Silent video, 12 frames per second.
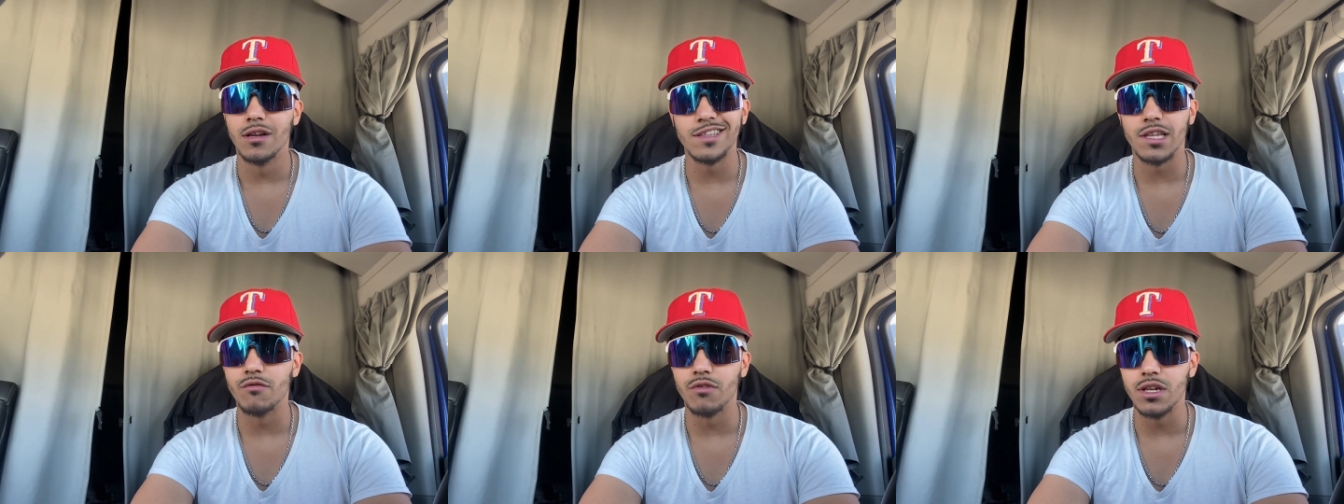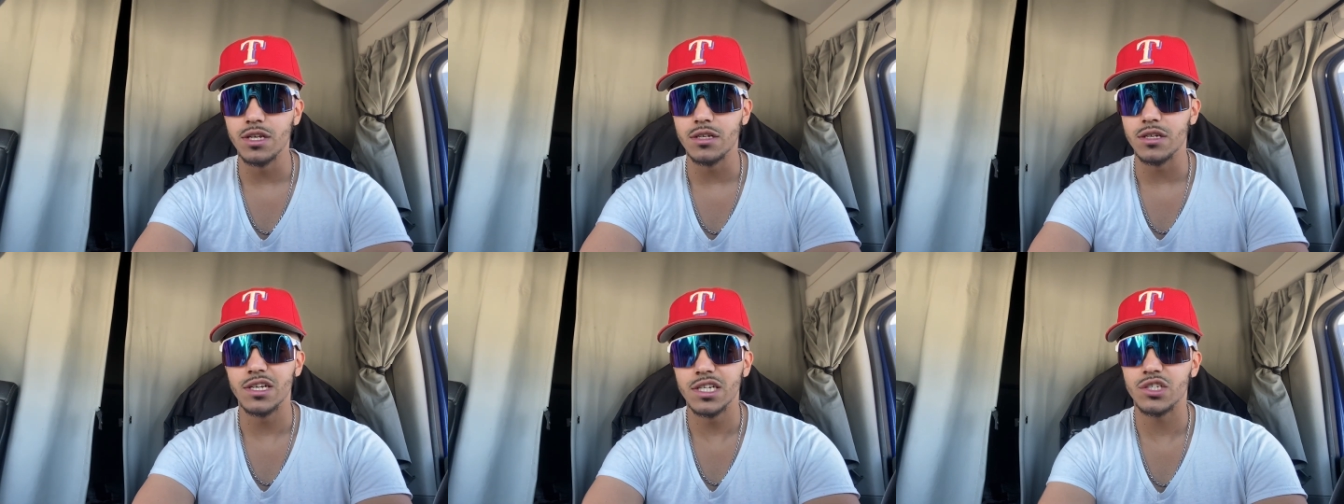Nothing
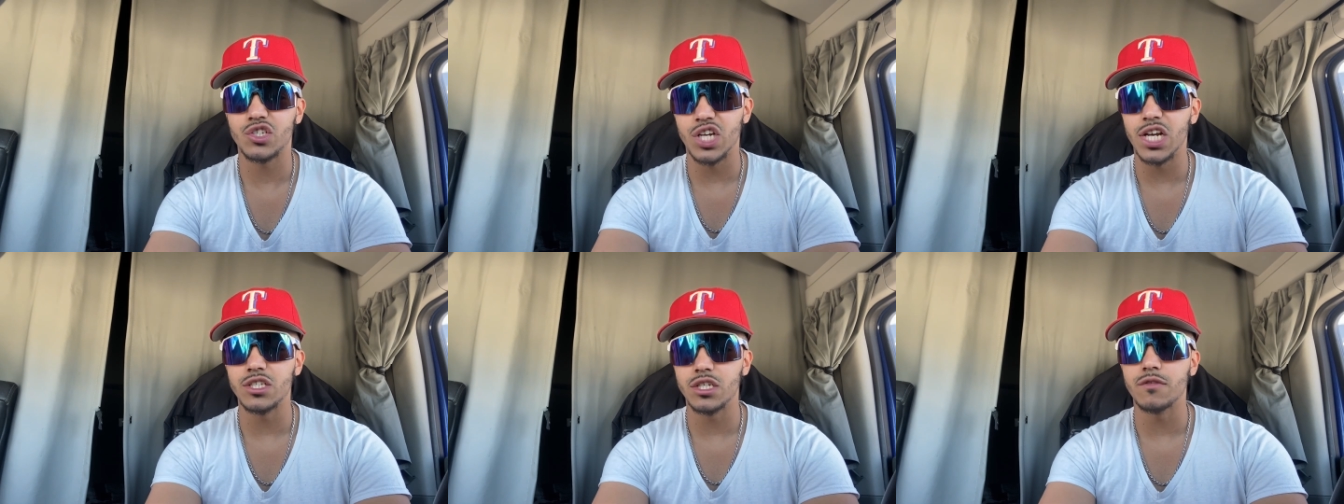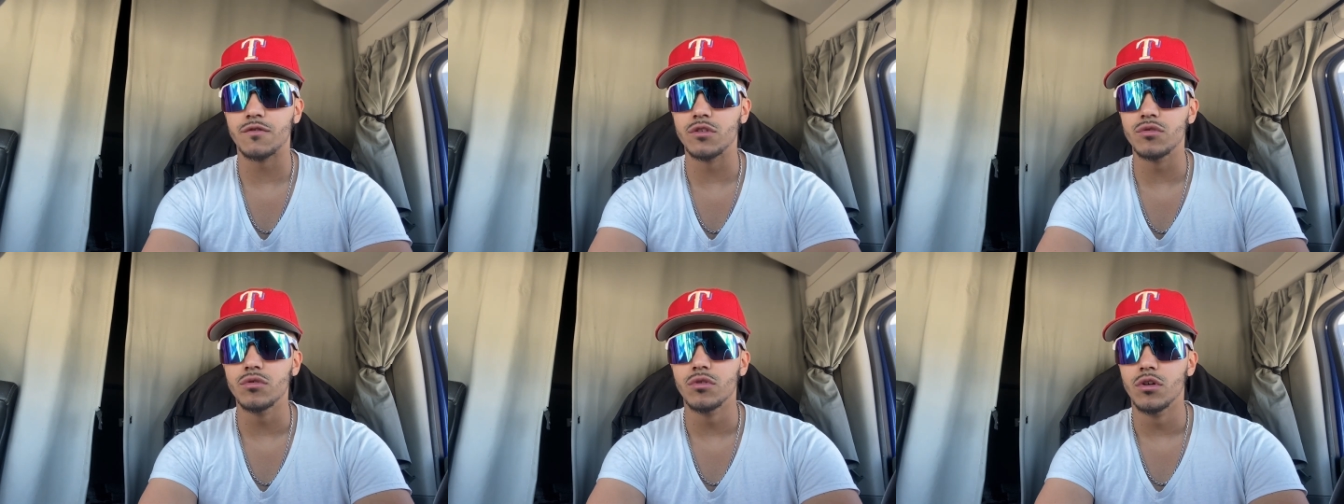really is changing for
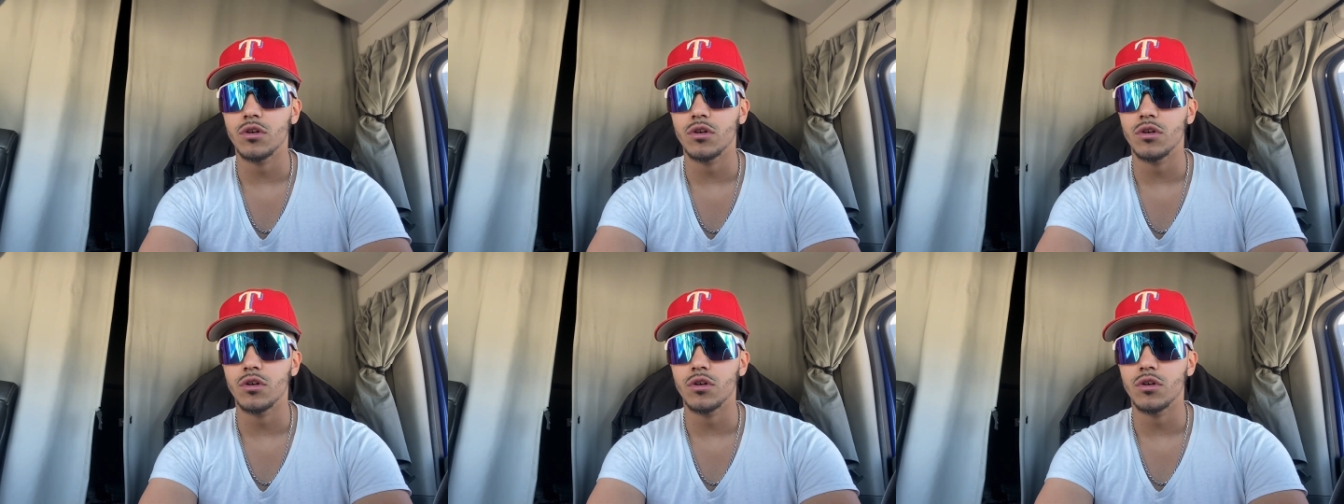you.